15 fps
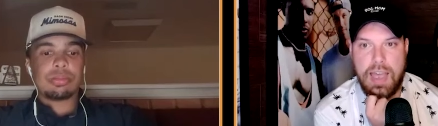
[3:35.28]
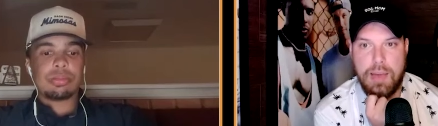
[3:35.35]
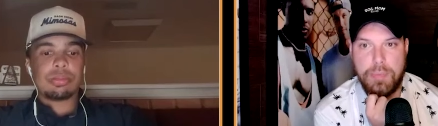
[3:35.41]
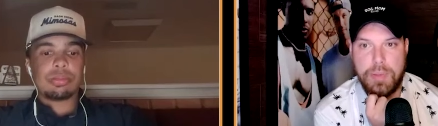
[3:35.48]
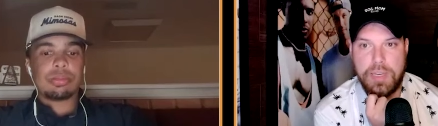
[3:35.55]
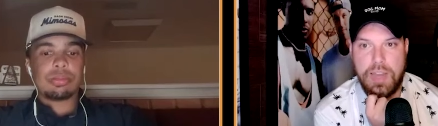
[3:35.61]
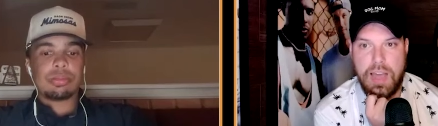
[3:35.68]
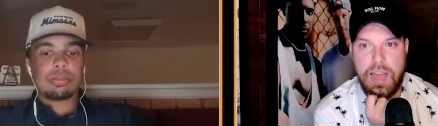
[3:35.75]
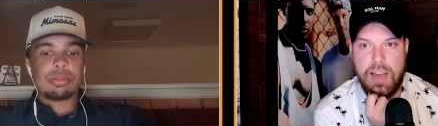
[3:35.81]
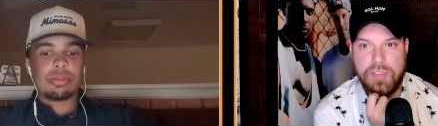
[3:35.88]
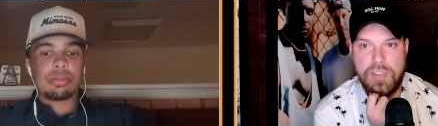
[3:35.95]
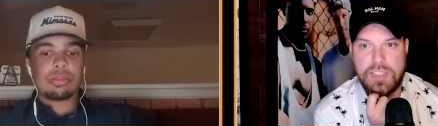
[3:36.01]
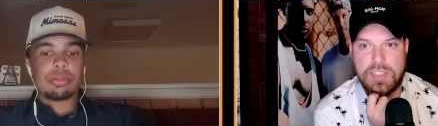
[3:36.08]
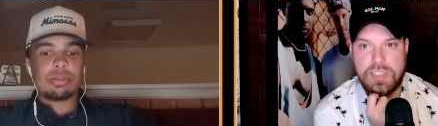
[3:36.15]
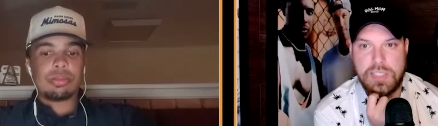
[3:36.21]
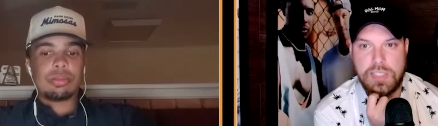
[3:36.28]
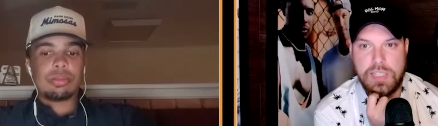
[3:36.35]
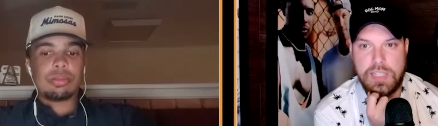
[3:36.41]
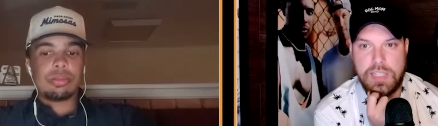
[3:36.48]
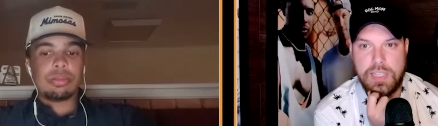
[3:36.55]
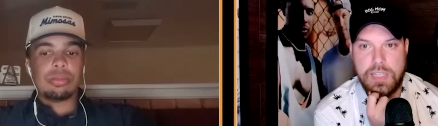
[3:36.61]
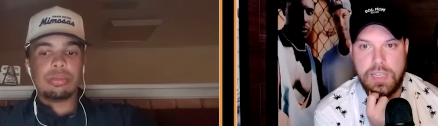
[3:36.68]
Speaker 1: happened.
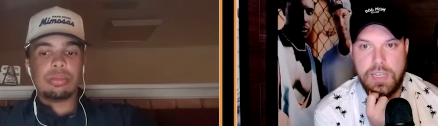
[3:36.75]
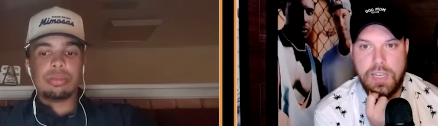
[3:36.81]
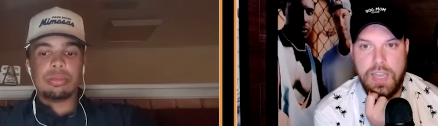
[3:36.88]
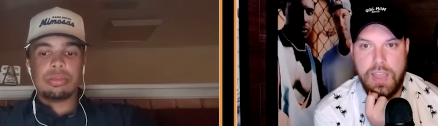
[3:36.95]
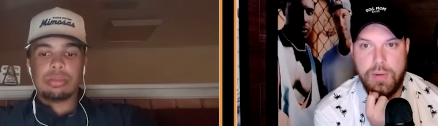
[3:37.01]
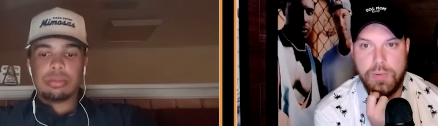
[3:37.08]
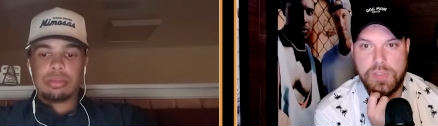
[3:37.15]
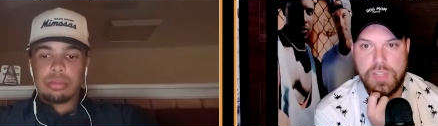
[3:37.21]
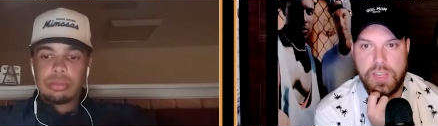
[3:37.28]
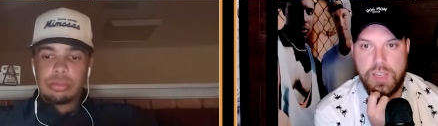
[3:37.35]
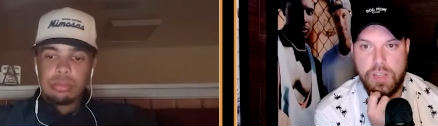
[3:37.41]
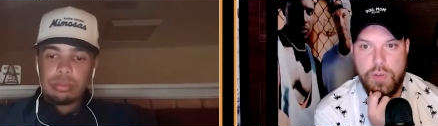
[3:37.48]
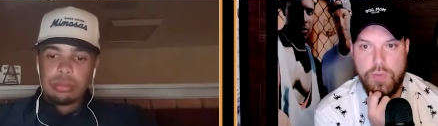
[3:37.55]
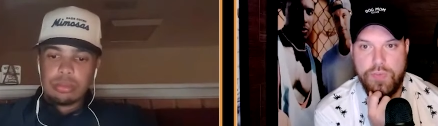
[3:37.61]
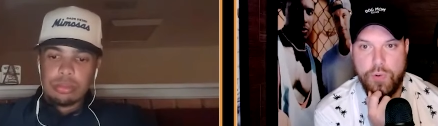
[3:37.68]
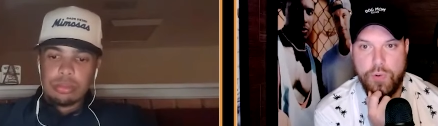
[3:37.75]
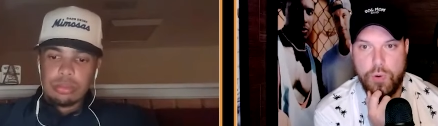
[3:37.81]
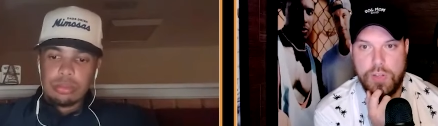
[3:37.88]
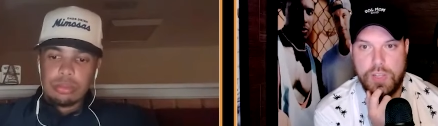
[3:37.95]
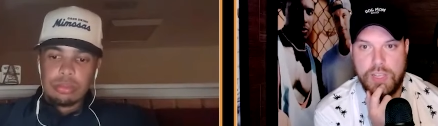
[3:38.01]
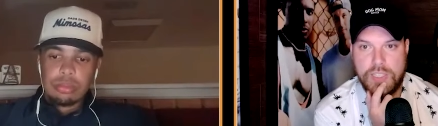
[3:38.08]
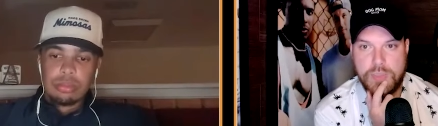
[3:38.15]
Obviously, it was like a
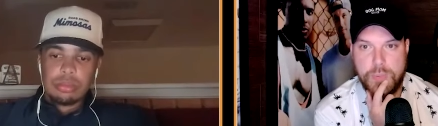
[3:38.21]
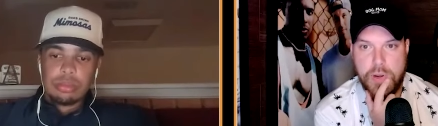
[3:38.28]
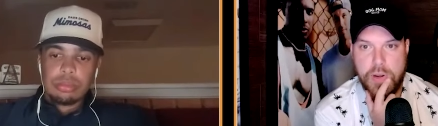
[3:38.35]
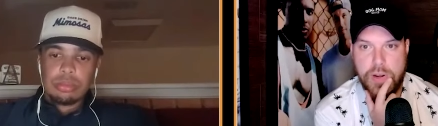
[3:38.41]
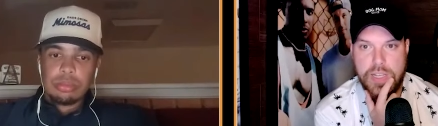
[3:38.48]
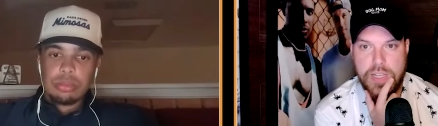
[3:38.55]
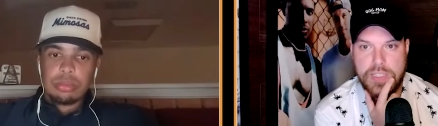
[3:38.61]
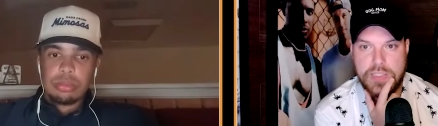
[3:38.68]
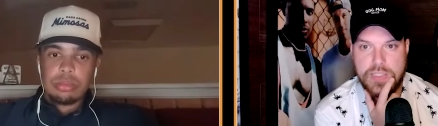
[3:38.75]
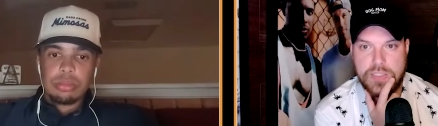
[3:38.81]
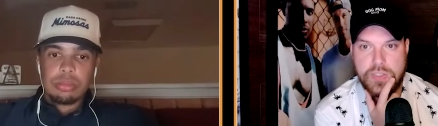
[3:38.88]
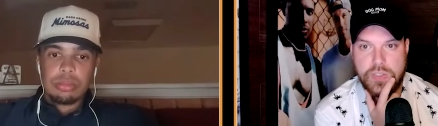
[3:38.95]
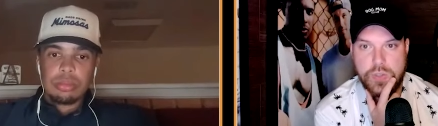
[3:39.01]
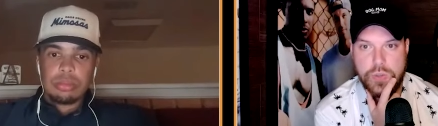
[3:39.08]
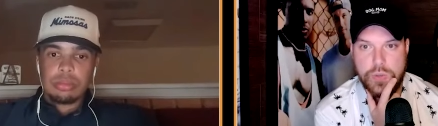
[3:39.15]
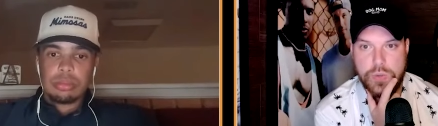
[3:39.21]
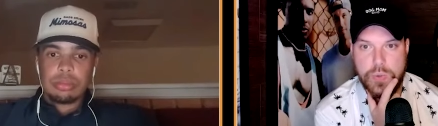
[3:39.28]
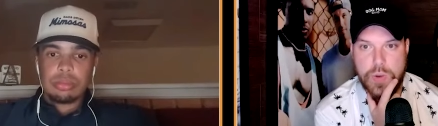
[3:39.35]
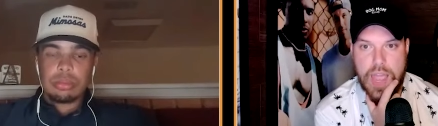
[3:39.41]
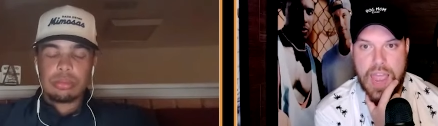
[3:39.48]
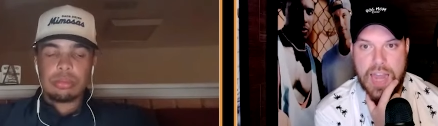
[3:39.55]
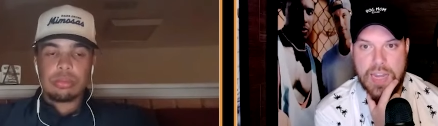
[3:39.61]
euphoric experience
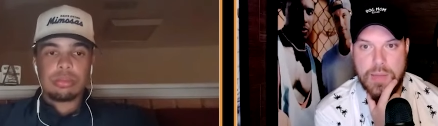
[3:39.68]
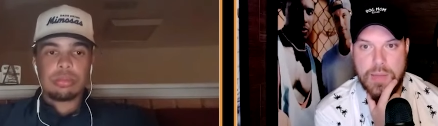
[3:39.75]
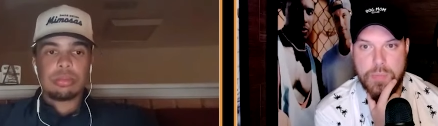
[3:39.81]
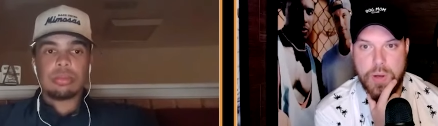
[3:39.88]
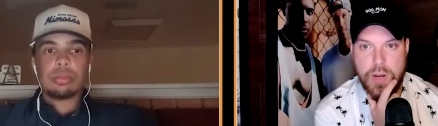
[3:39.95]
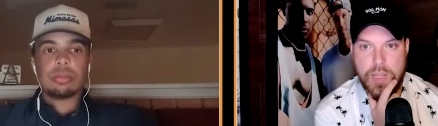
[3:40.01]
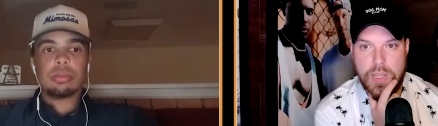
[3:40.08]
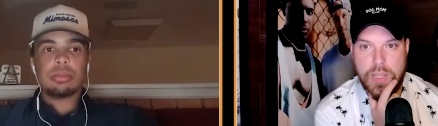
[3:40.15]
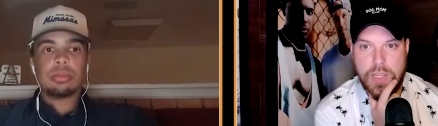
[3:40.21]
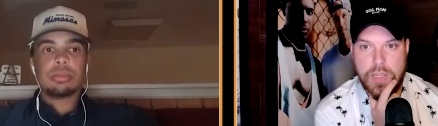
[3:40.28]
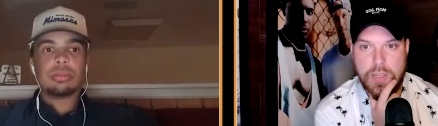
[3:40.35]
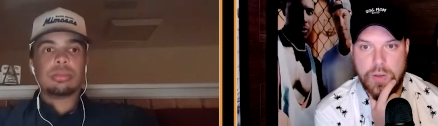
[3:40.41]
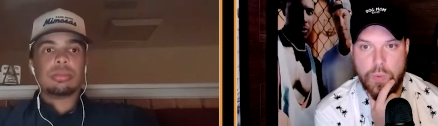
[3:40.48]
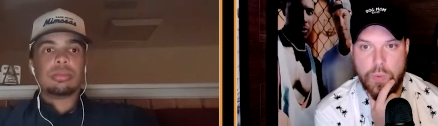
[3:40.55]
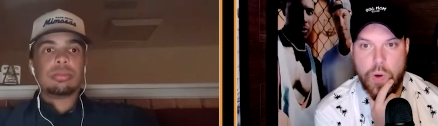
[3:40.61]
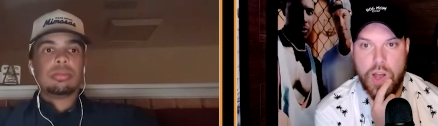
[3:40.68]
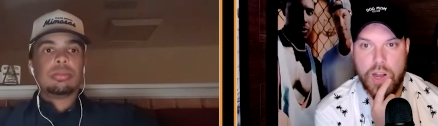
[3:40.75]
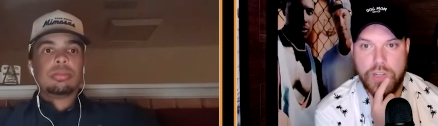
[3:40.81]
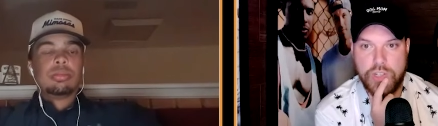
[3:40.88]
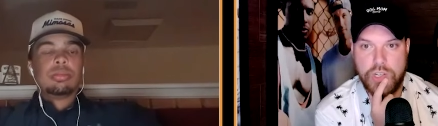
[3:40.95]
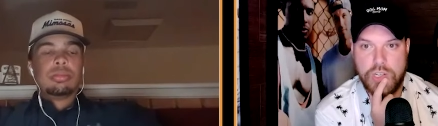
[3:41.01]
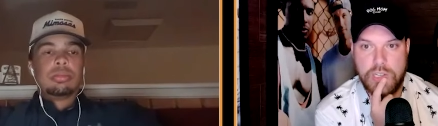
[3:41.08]
to anybody
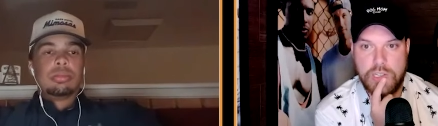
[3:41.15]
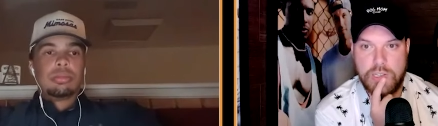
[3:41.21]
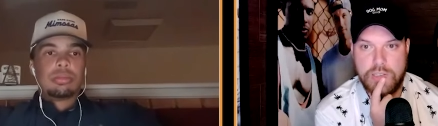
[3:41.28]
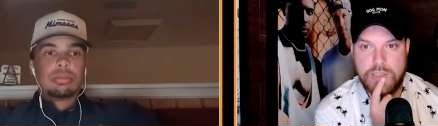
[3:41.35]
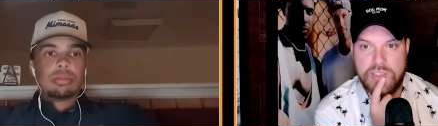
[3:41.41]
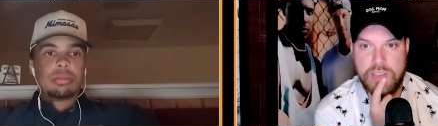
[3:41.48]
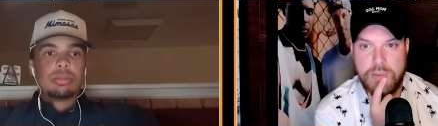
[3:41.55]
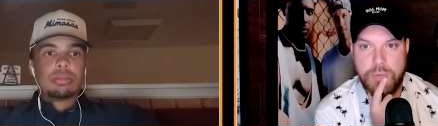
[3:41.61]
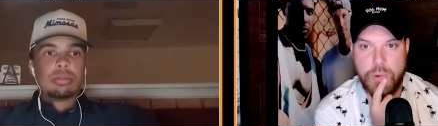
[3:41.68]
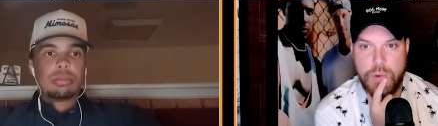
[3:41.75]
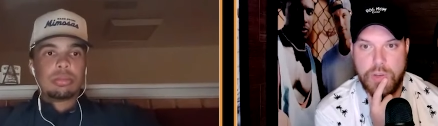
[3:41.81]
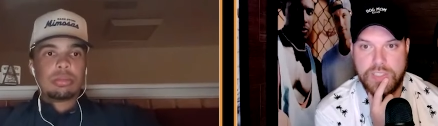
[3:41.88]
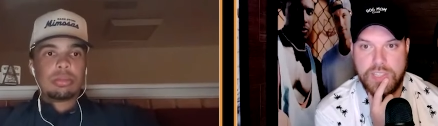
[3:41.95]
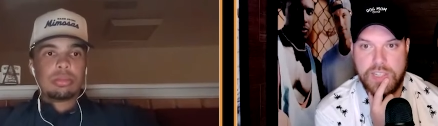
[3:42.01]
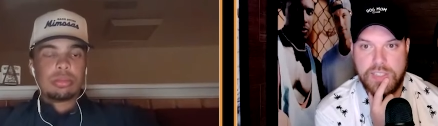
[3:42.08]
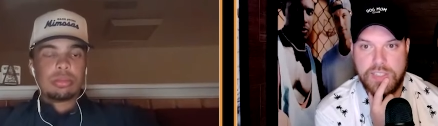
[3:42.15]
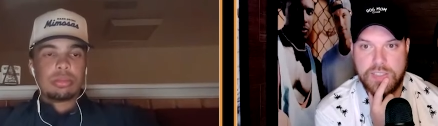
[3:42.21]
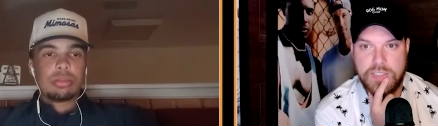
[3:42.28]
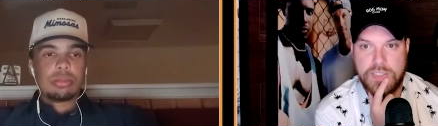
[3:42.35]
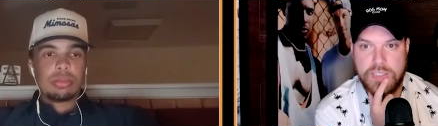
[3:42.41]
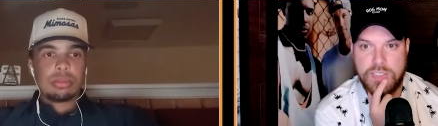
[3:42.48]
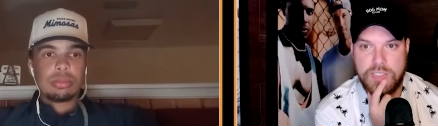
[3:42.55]
watching Team USA to
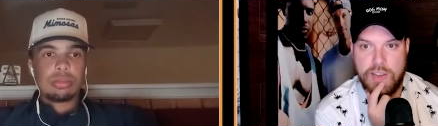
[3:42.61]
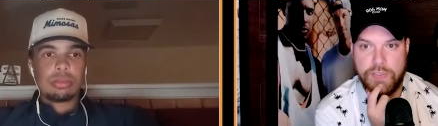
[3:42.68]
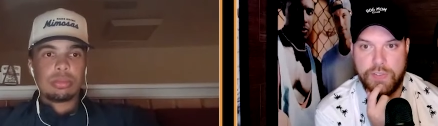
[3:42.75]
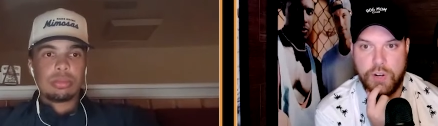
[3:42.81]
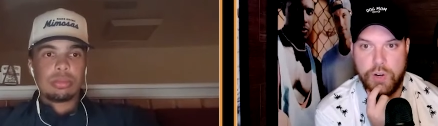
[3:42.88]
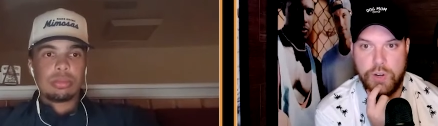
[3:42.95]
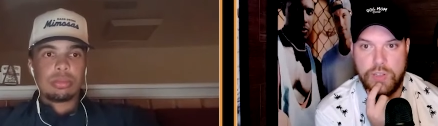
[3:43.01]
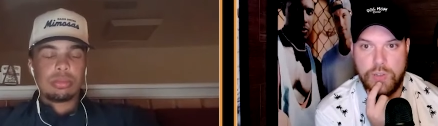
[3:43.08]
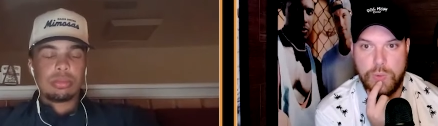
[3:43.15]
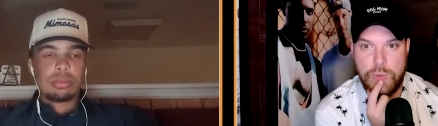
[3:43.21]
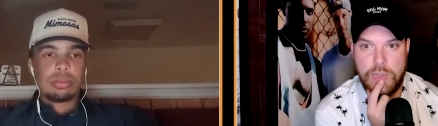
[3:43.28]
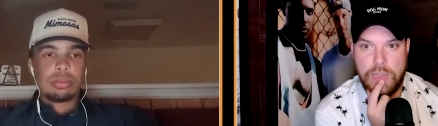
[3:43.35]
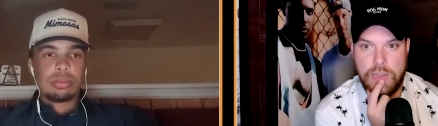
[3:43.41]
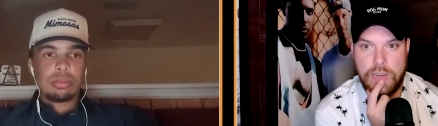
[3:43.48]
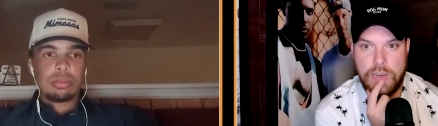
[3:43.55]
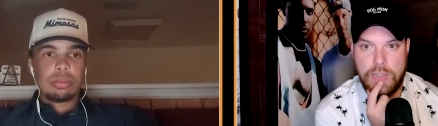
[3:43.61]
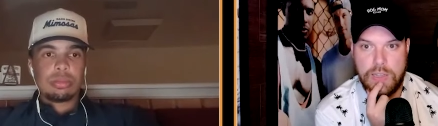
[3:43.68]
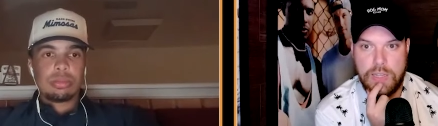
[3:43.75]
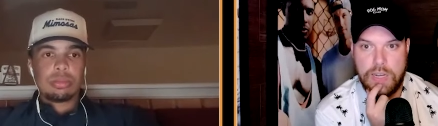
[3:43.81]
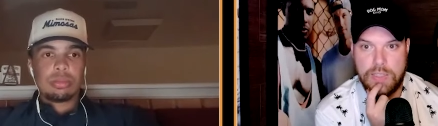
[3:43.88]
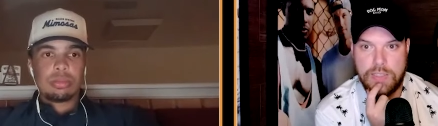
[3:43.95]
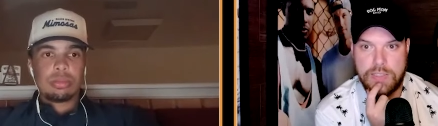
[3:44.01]
see Steph Curry do what he did at
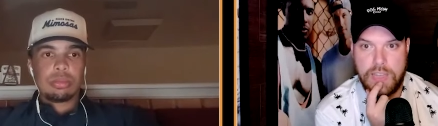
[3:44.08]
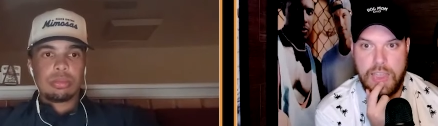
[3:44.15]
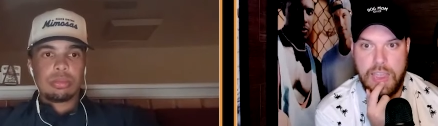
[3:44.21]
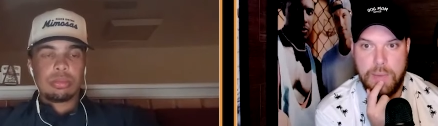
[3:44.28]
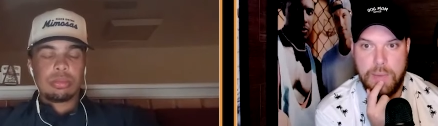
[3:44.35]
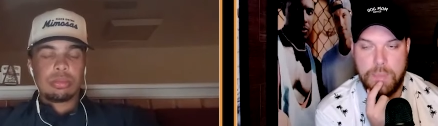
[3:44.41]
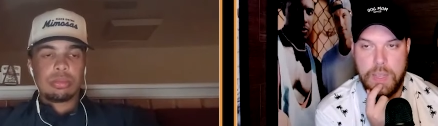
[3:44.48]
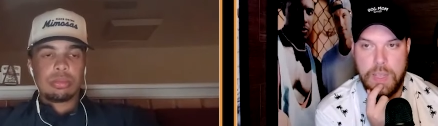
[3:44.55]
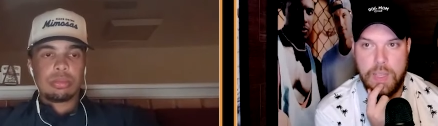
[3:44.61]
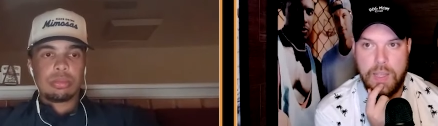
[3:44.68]
the end of this game.